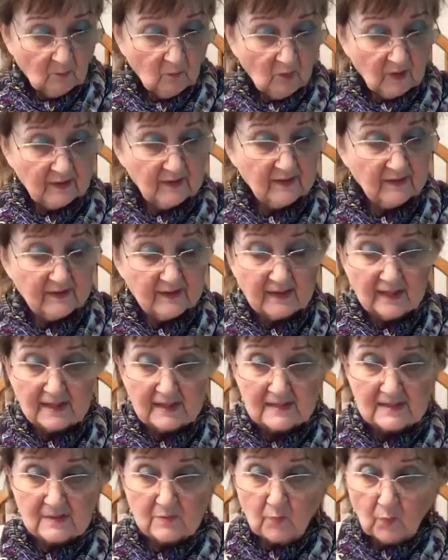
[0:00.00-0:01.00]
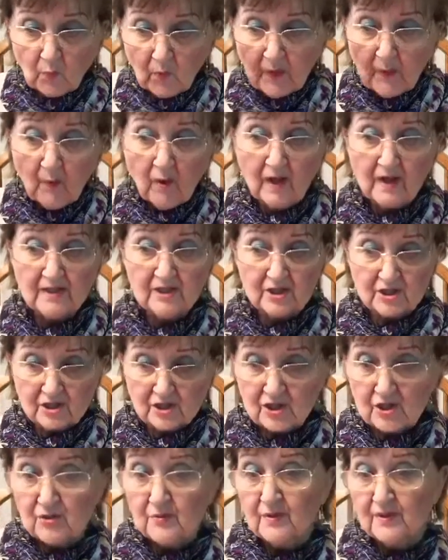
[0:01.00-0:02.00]
one of the things we want to
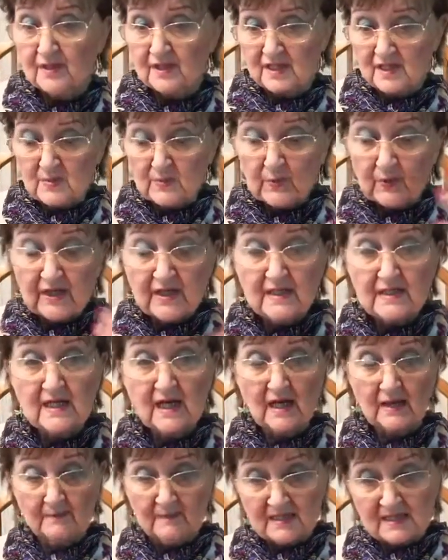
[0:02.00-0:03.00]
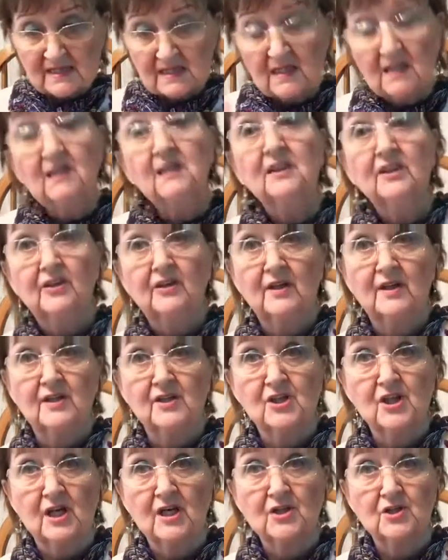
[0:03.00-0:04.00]
do in the springtime is clear
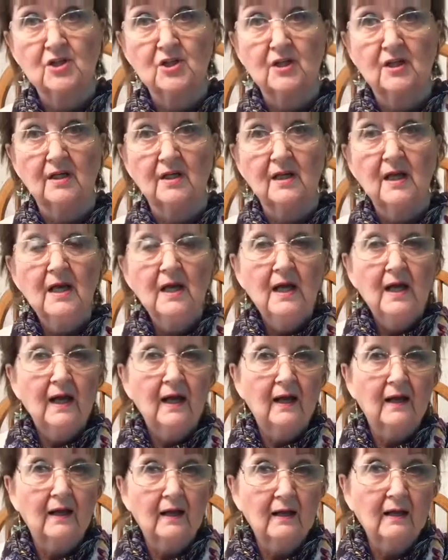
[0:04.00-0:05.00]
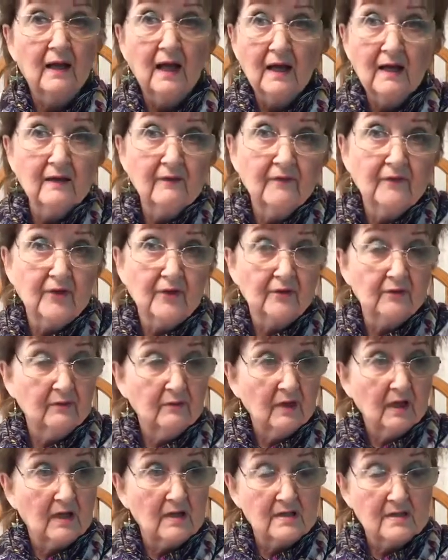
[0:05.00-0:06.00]
congestion. And a lot of
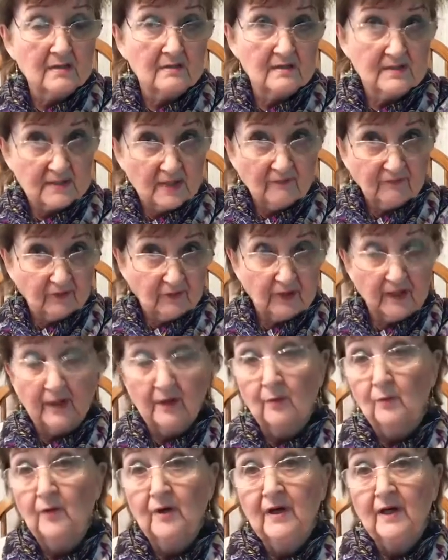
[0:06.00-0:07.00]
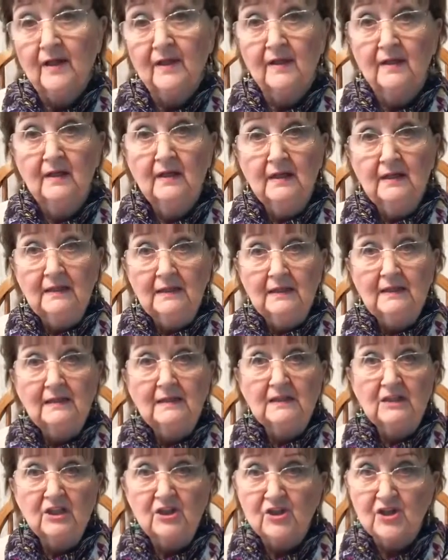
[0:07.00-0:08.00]
you are suffering with
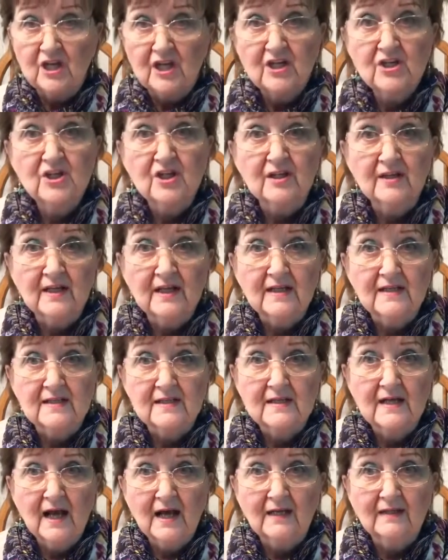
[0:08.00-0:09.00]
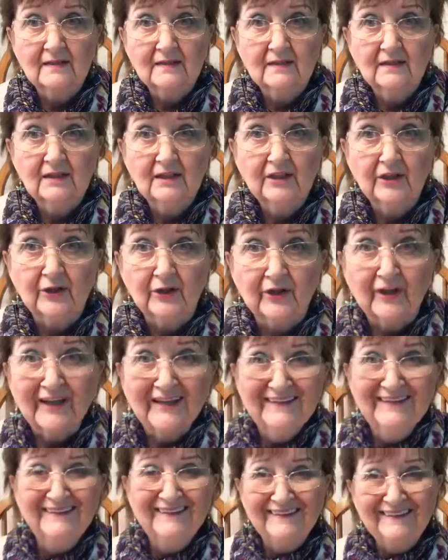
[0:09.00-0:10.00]
congestion that's not cleared.